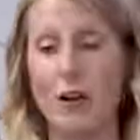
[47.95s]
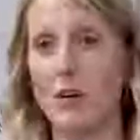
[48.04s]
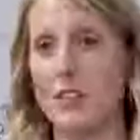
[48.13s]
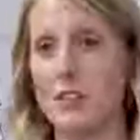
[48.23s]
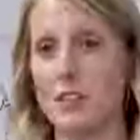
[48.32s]

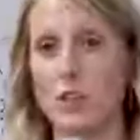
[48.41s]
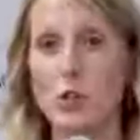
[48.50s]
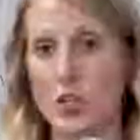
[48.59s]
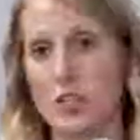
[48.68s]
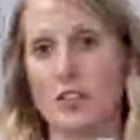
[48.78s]
what the
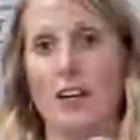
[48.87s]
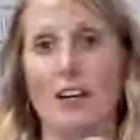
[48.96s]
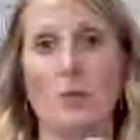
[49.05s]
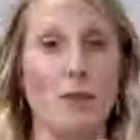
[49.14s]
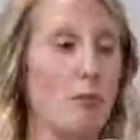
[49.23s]
solutions
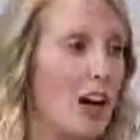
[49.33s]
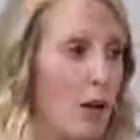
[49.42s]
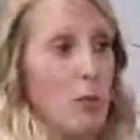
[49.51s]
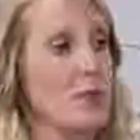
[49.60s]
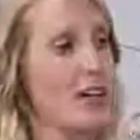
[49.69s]
are, what the
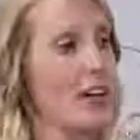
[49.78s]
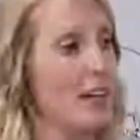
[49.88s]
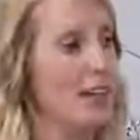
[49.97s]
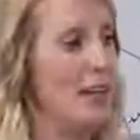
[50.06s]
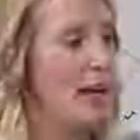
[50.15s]
problems
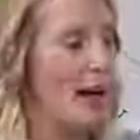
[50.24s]
are.